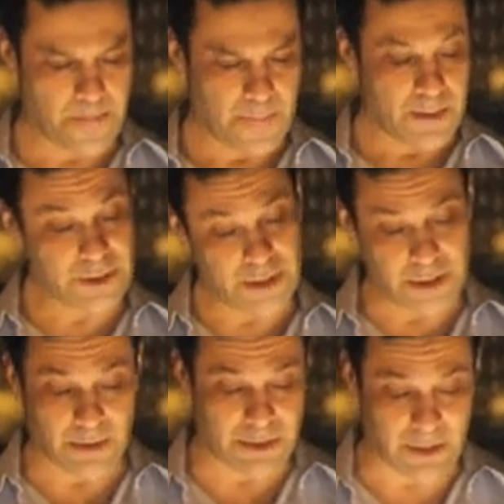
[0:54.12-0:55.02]
She,
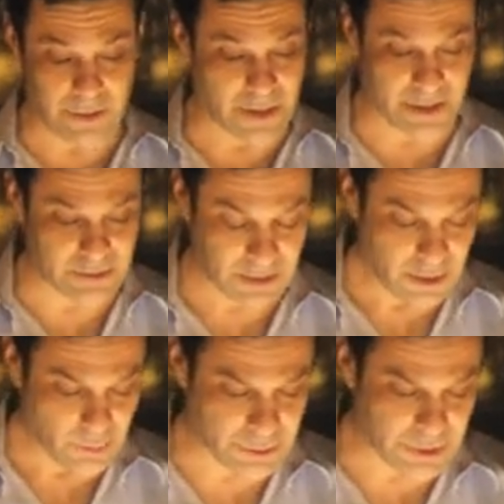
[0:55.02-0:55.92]
on the other hand,
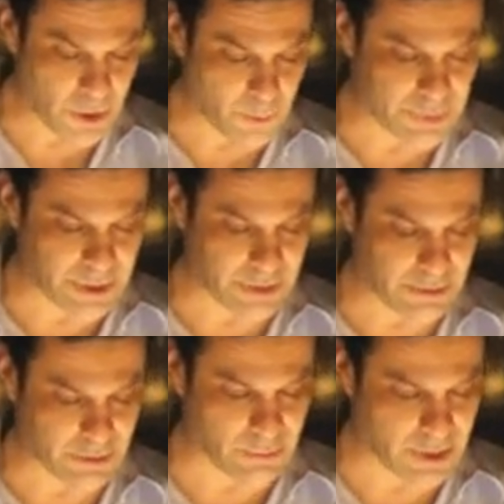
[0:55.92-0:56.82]
was in no particular
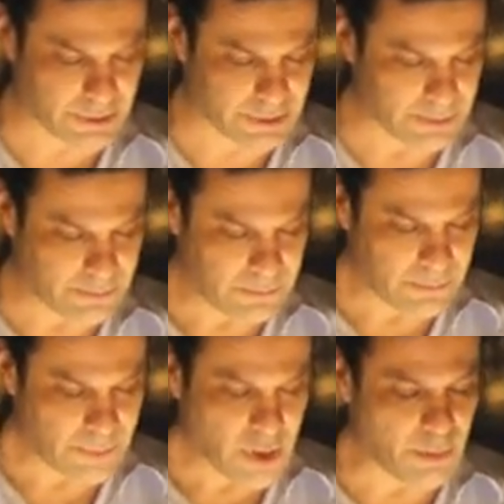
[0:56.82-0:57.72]
rush.
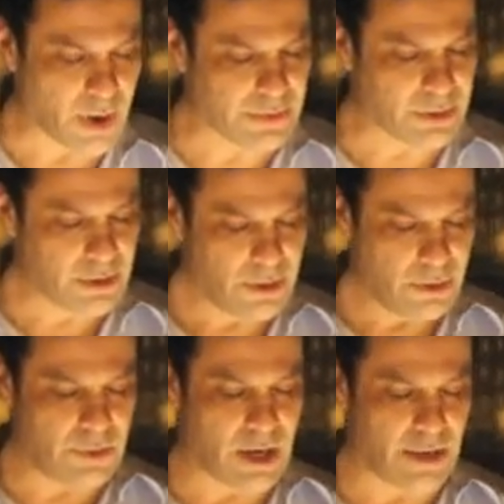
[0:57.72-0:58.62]
Her mother, who'd
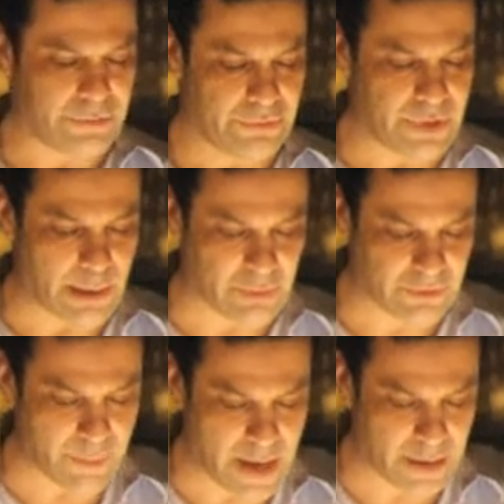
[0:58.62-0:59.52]
gone through a number of
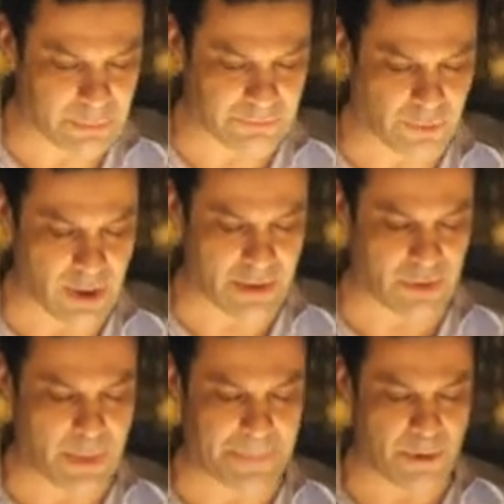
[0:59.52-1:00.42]
men before having
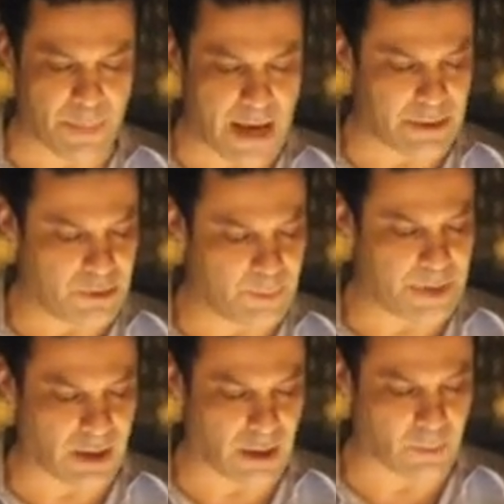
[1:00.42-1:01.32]
met the man who'd
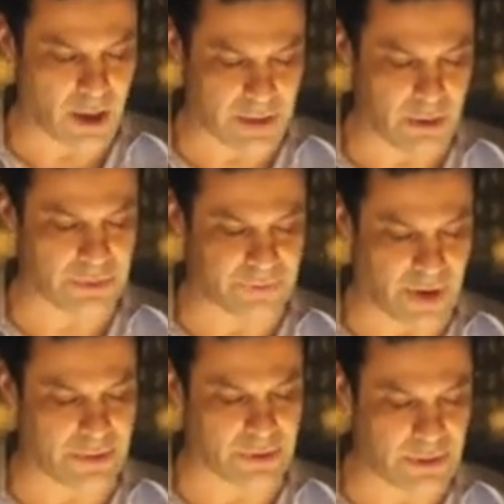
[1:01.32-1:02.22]
become Raquel's
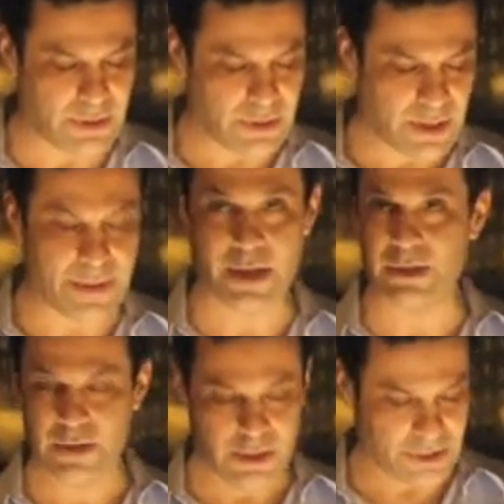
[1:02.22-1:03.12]
father, and then
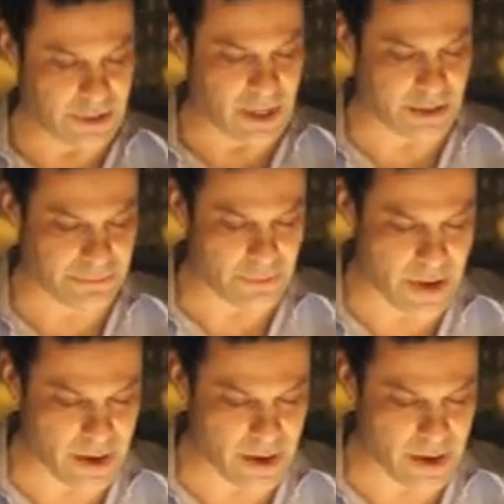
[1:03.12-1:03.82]
she'd gone through him,